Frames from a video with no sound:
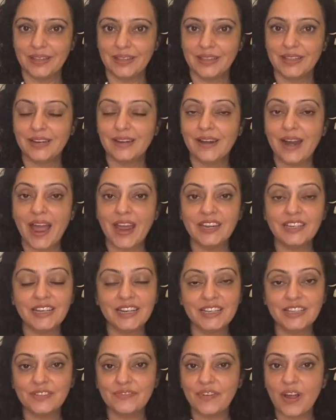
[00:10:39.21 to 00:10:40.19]
the light
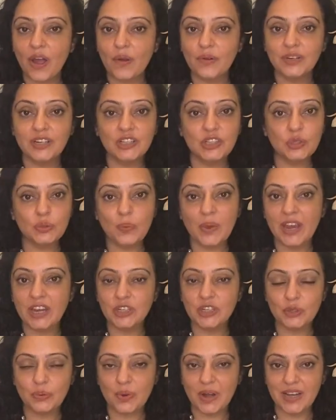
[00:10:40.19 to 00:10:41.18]
has found its way
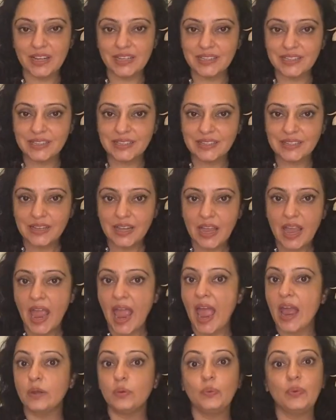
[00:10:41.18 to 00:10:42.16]
to us,
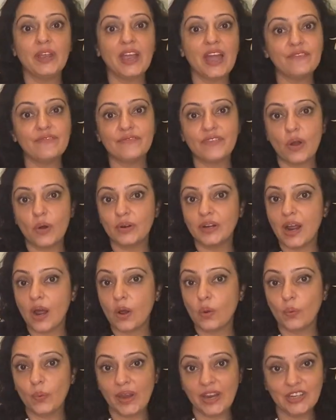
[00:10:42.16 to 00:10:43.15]
and we have found
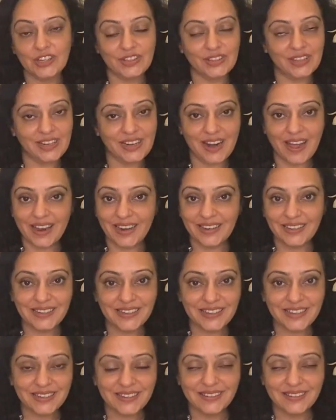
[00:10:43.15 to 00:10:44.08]
our way to the light.